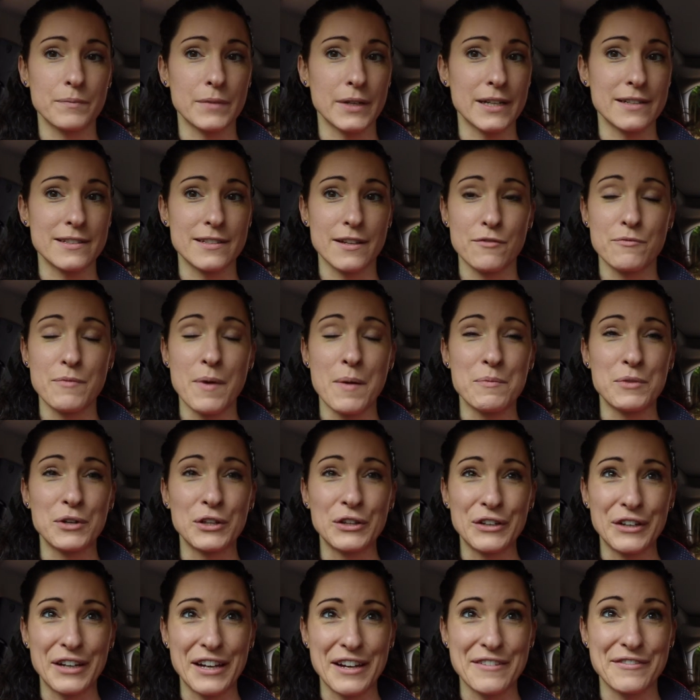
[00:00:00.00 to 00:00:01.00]
because I remember
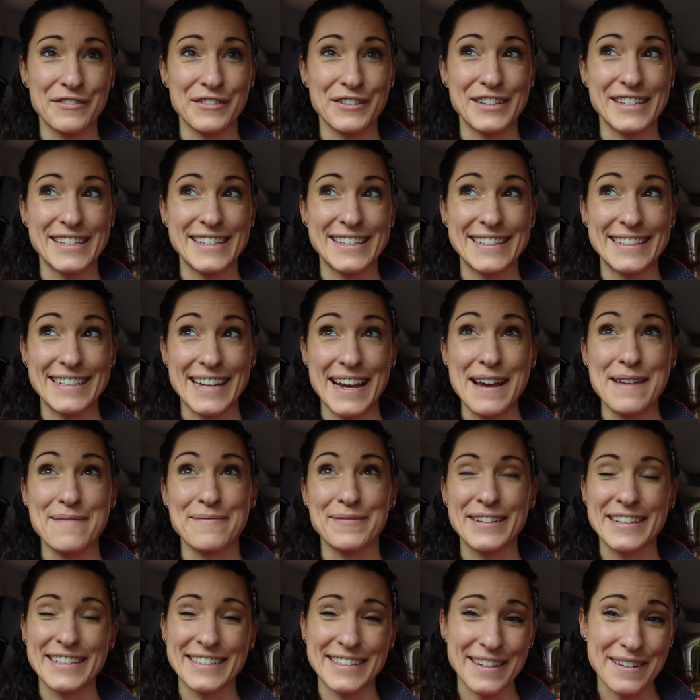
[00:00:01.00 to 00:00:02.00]
looking for a stamp
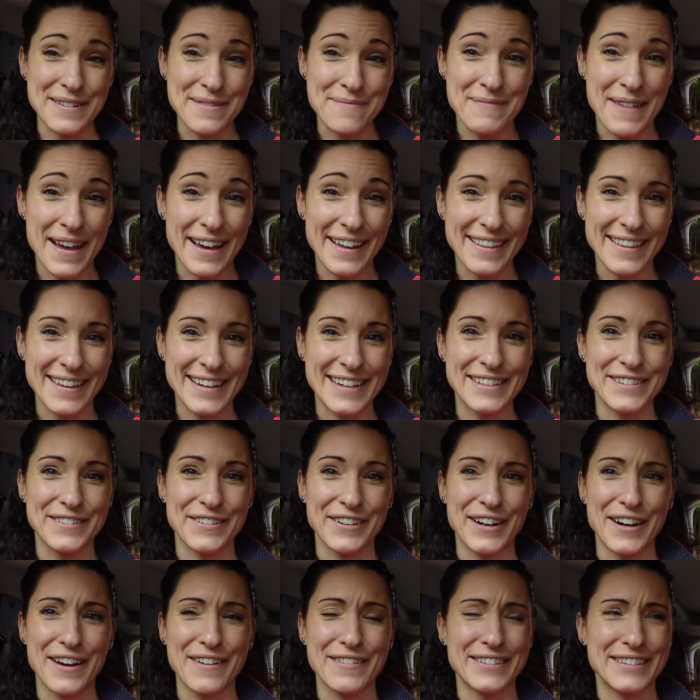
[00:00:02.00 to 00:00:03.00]
because I don't mail things
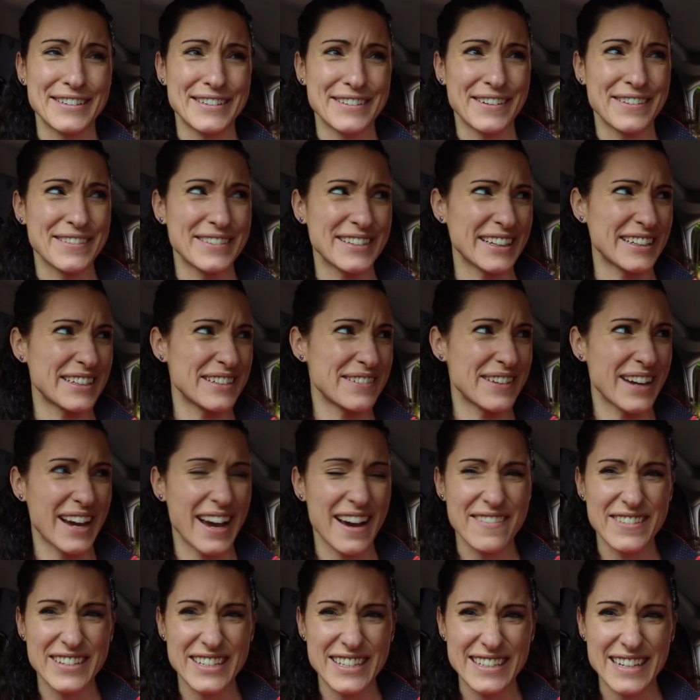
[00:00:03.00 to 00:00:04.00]
very often, so I was like, do we
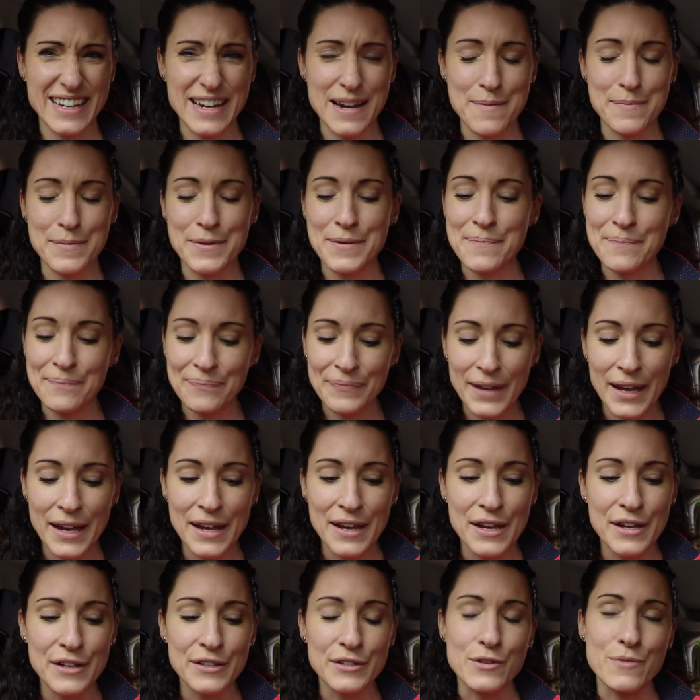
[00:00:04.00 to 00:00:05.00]
have a stamp?
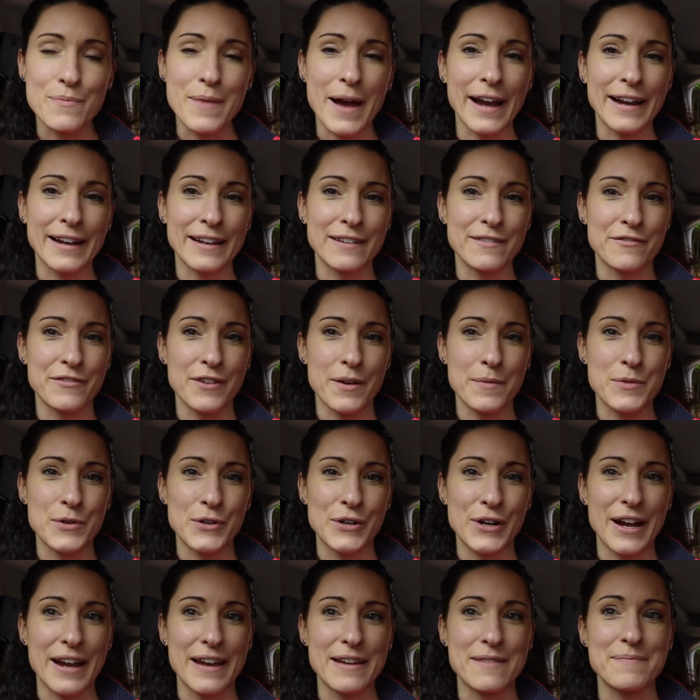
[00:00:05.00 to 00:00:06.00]
So back in
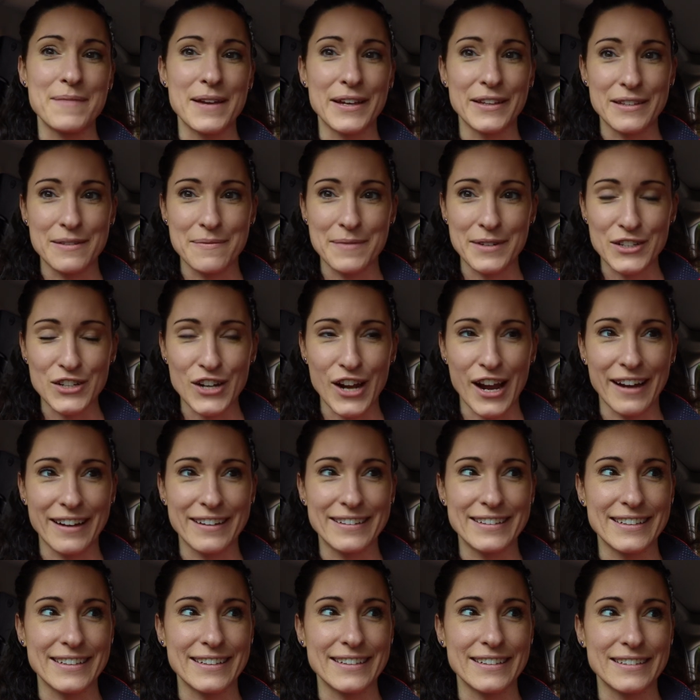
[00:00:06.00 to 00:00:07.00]
February, I had mailed them a check
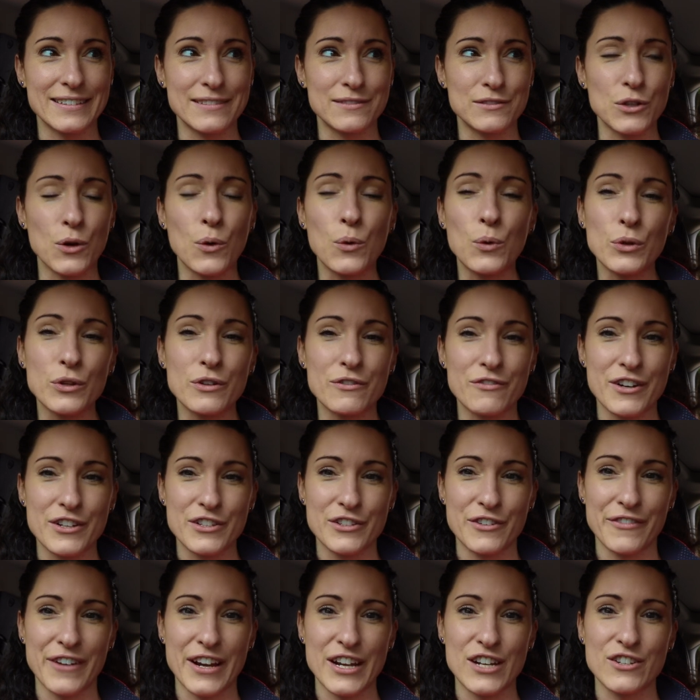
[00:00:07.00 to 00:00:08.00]
to, to hold the
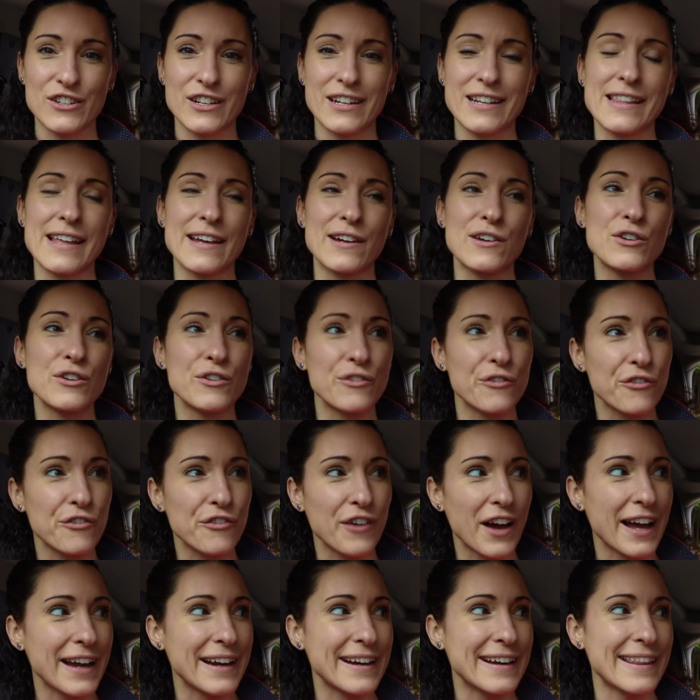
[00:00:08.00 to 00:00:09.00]
reservation, and they couldn't
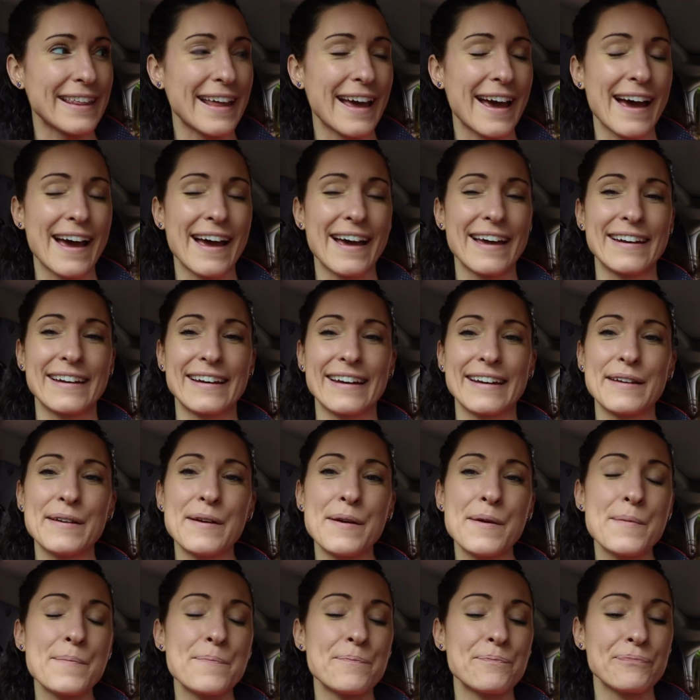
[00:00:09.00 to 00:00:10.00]
find that, and
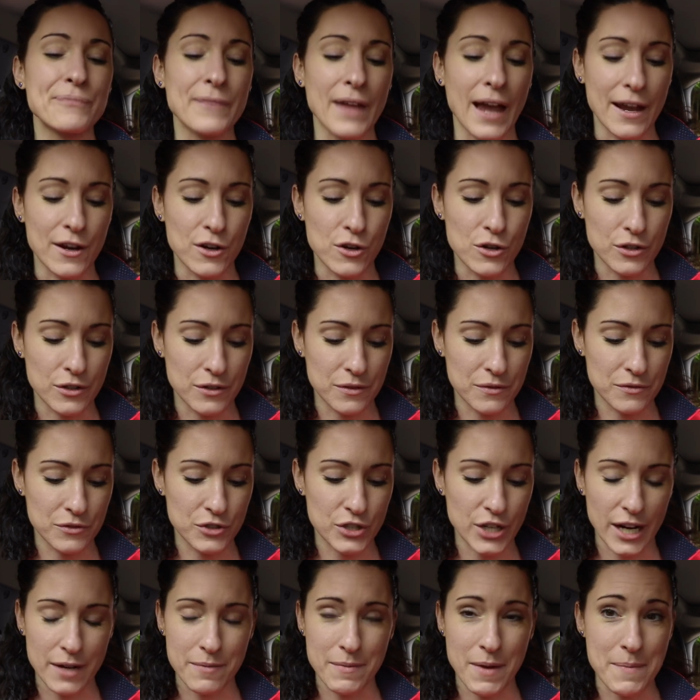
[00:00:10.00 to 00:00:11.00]
I couldn't
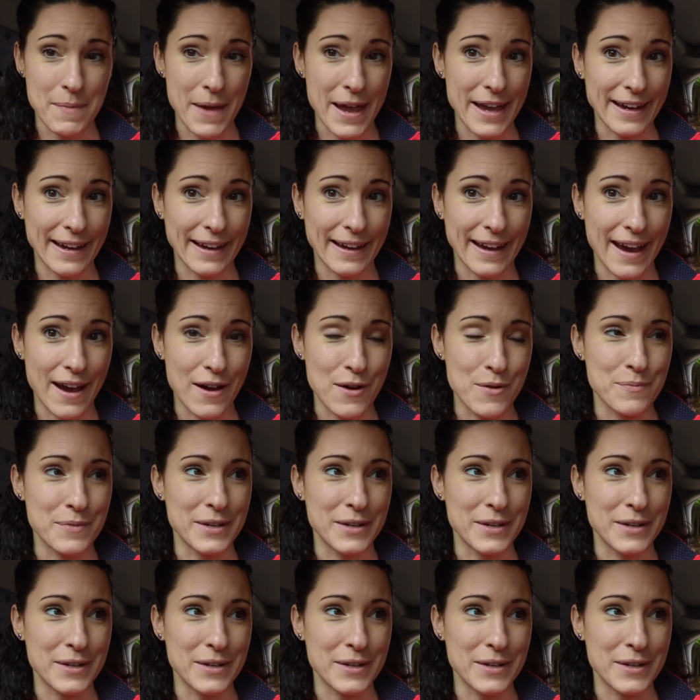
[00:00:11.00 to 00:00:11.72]
check my bank account